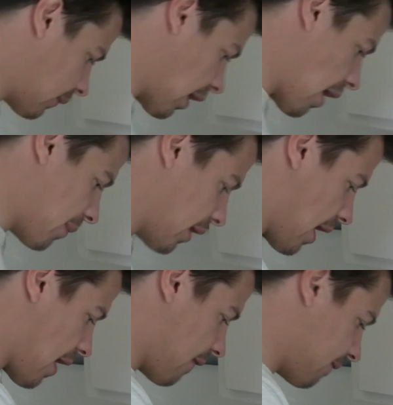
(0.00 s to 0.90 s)
I happen to
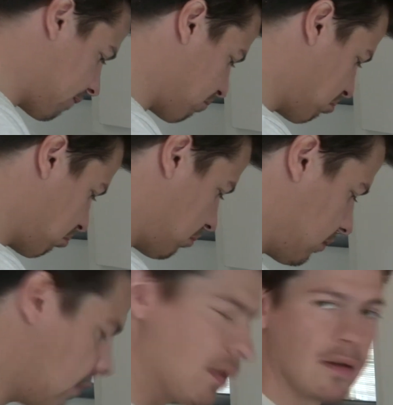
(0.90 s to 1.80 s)
have
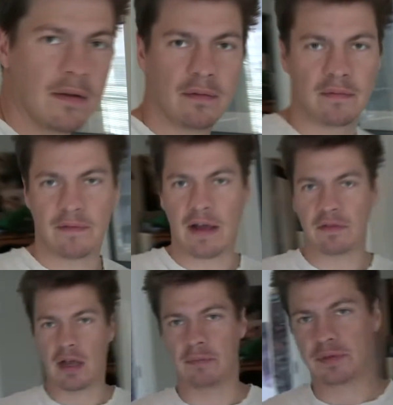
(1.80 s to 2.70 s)

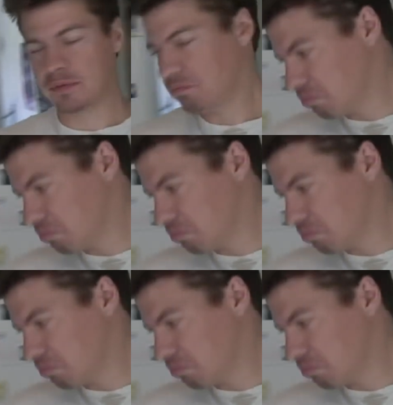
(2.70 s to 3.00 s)
5 limes.